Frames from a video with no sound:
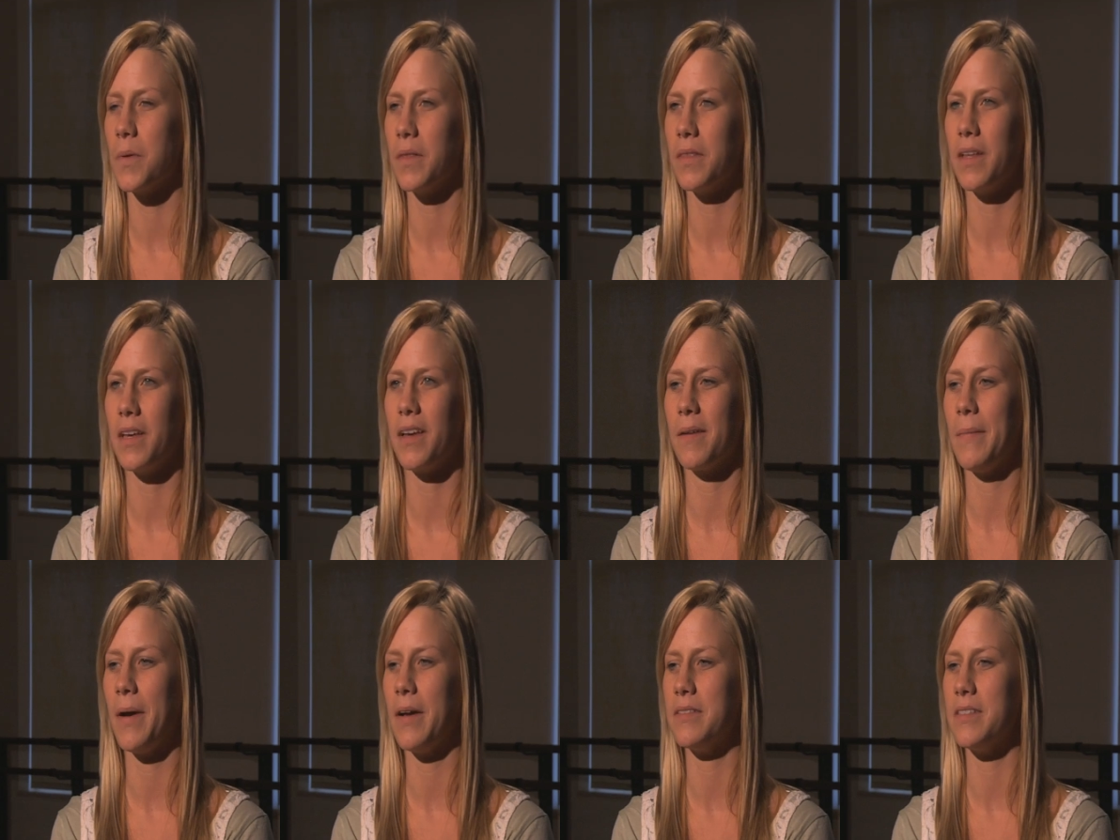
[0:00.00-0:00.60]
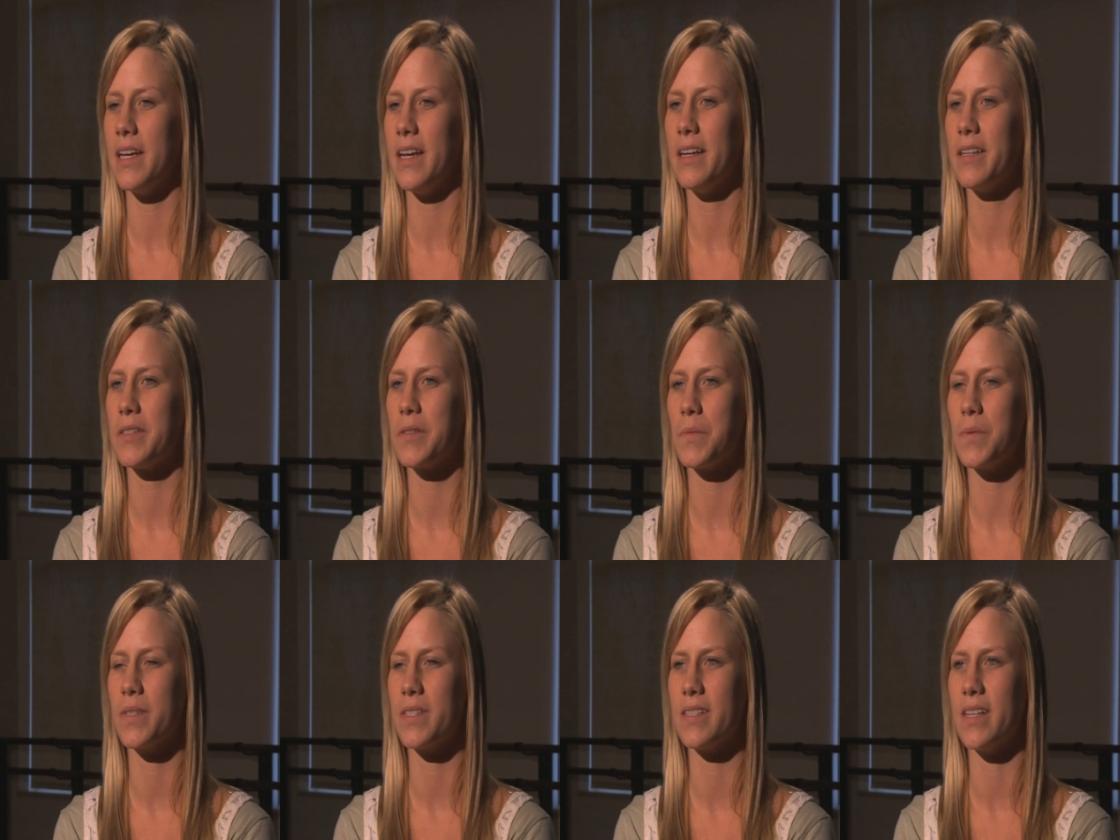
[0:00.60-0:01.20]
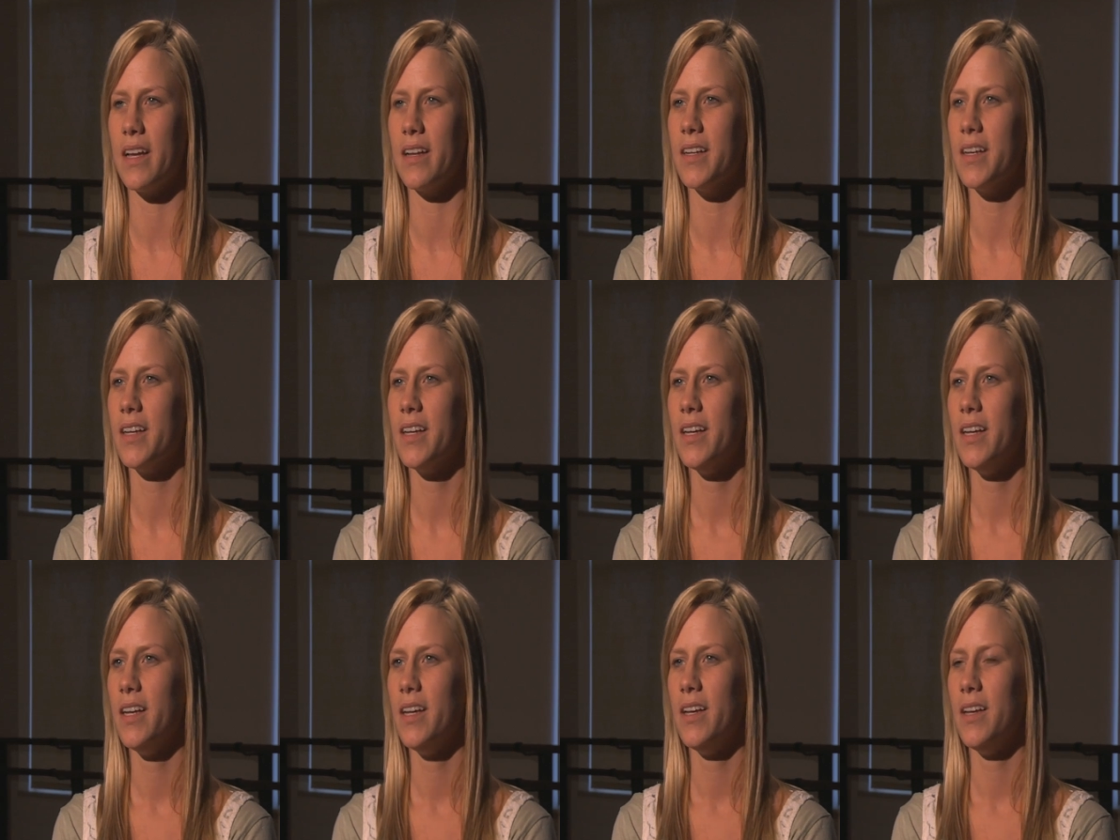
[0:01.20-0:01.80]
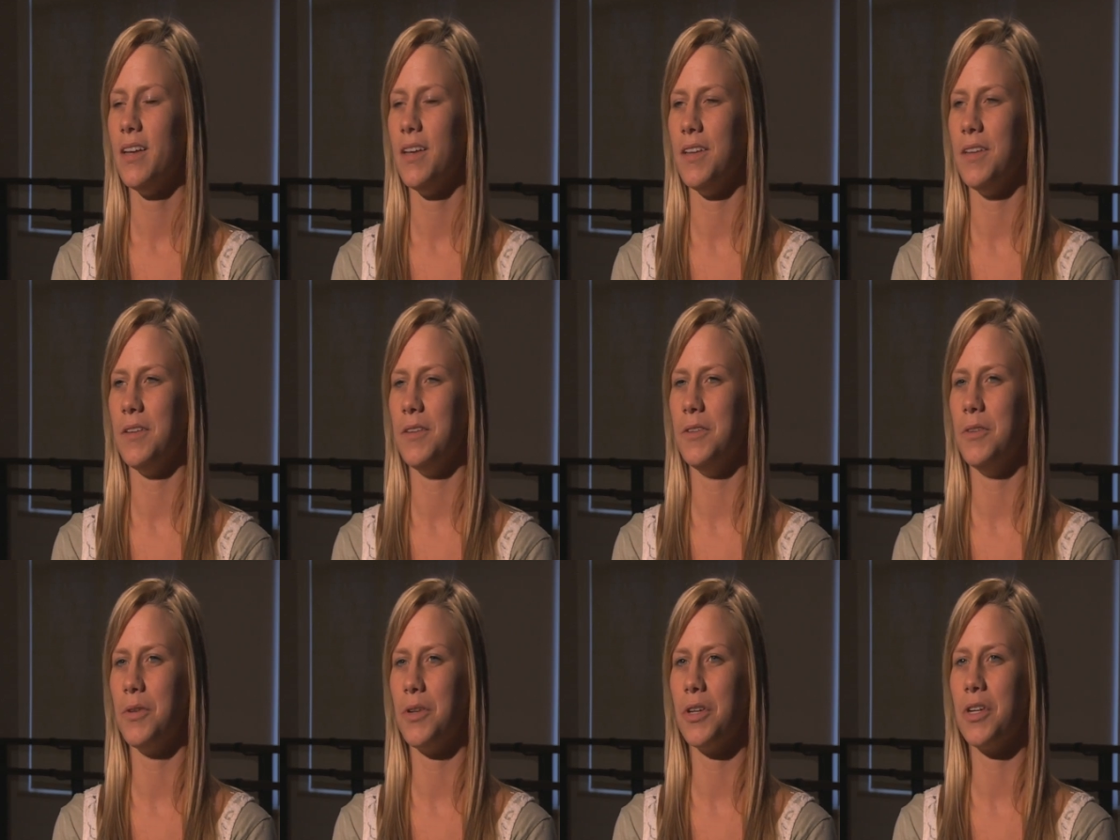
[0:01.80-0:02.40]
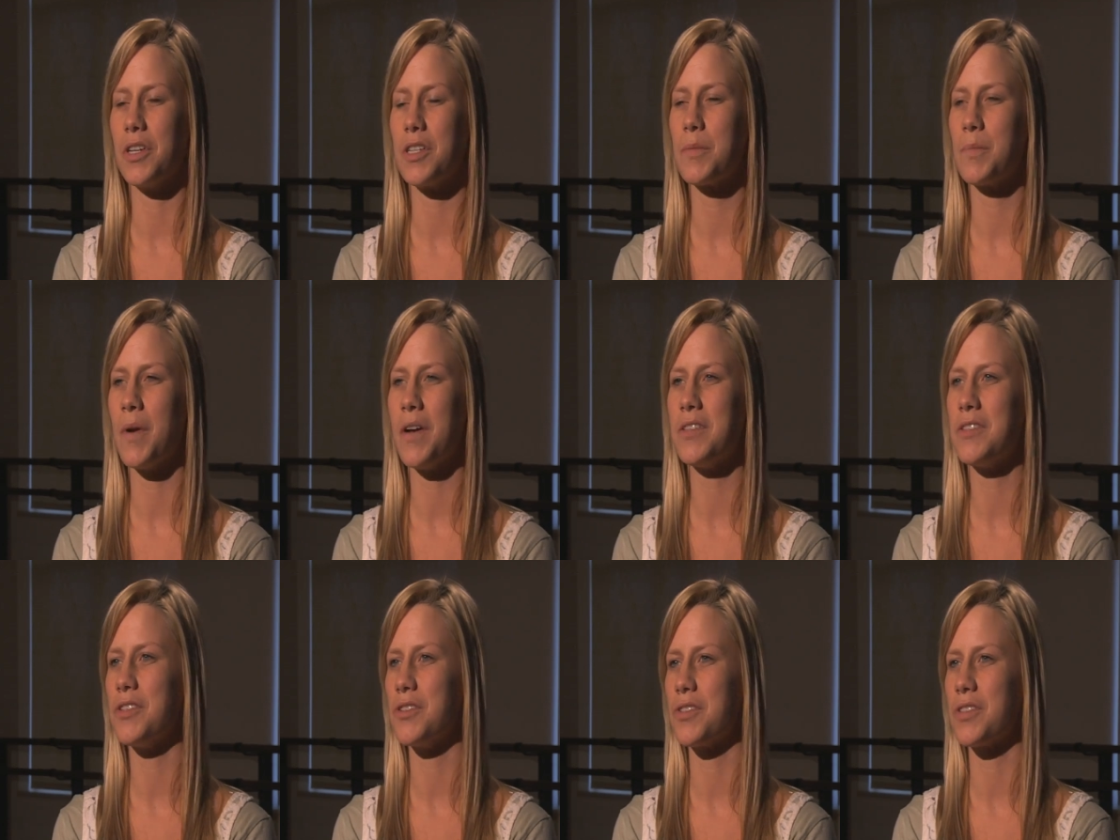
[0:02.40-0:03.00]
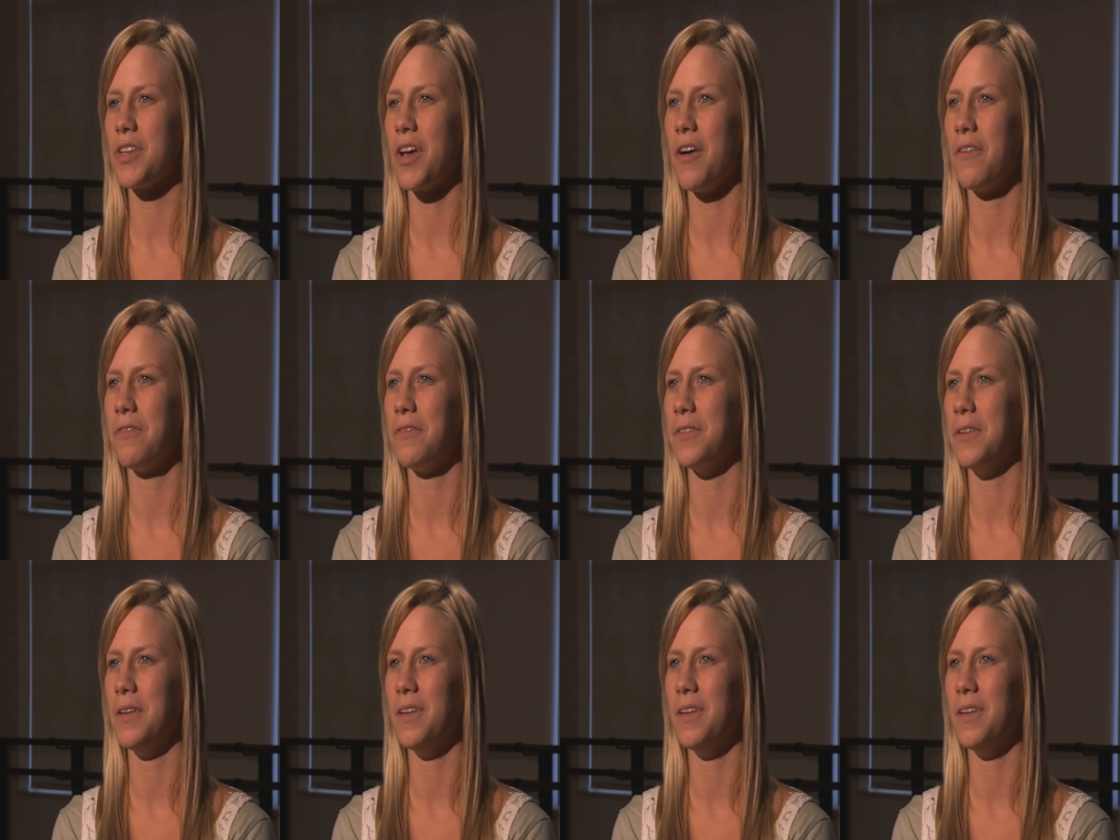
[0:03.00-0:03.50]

One thing about dance was that you could express yourself